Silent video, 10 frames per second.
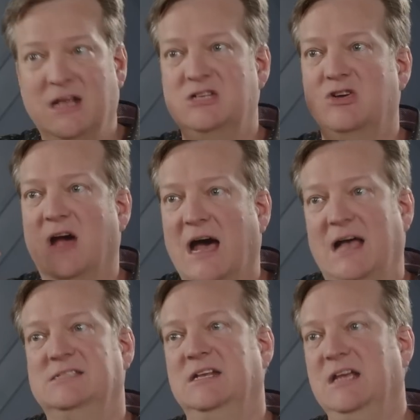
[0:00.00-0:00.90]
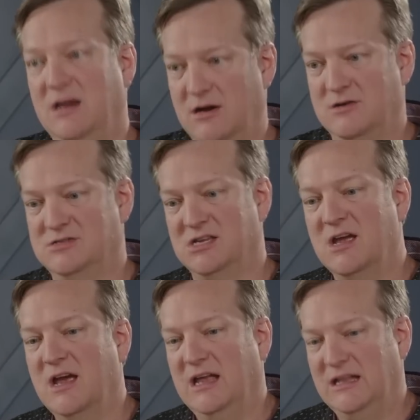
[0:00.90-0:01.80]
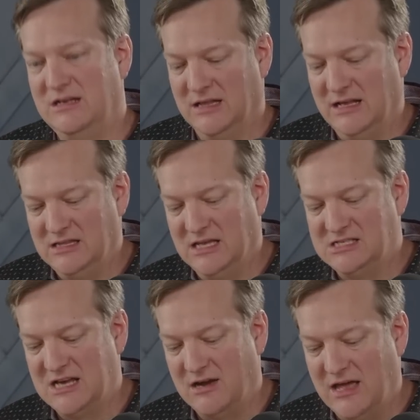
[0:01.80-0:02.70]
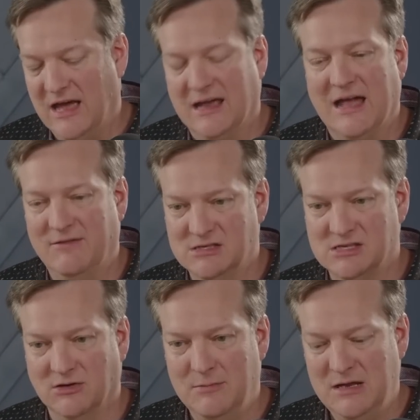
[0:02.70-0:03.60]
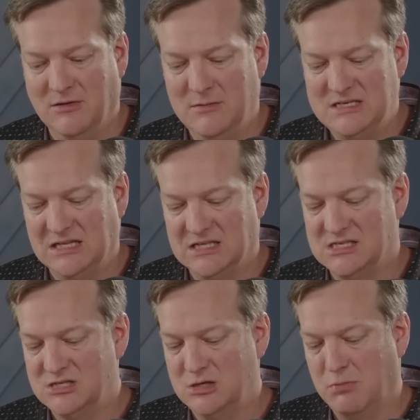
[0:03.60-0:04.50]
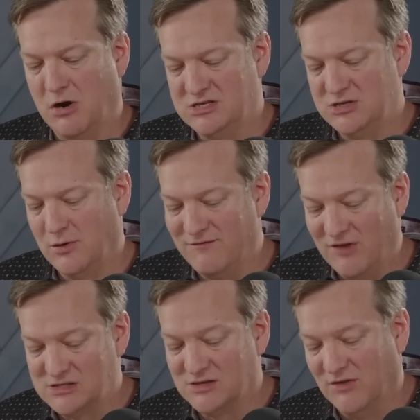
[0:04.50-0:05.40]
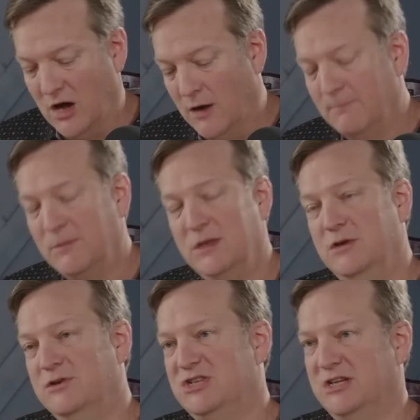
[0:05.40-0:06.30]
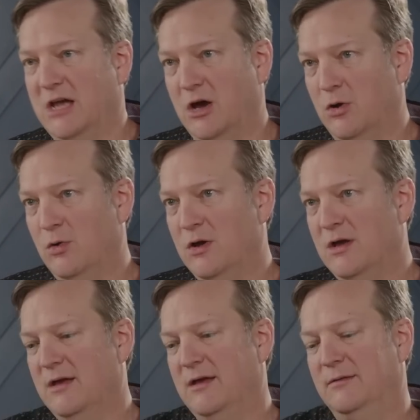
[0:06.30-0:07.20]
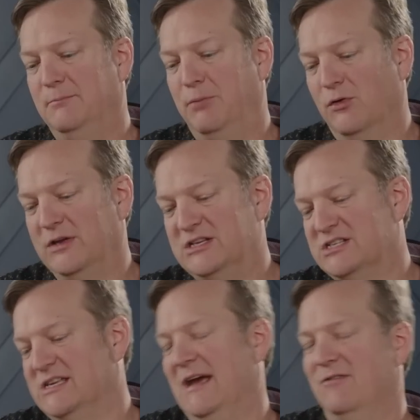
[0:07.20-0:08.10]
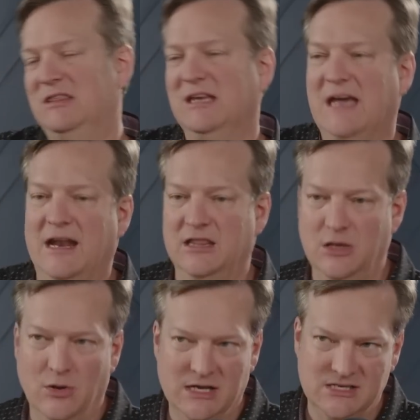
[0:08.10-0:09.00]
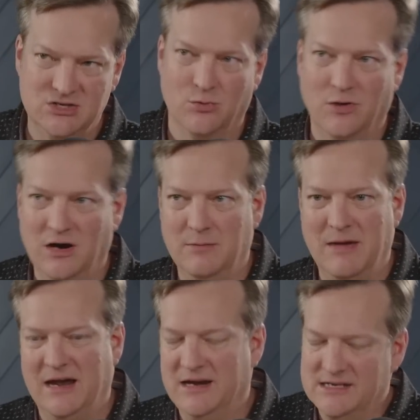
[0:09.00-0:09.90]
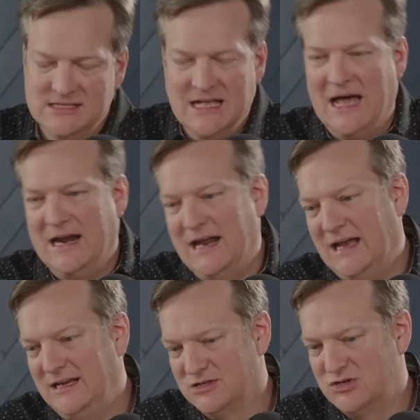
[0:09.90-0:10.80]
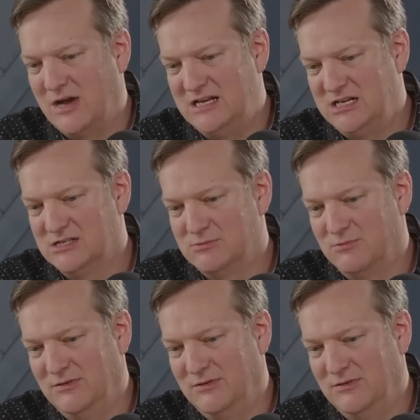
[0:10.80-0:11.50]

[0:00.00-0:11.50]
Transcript: to get your eyes Eyeballs, and ears and they, they they scare the heck out of you so let me let me take this in two parts Joey first of all you should know pulling just everything out of the U.S. because you're worried about it is not an ideal strategy because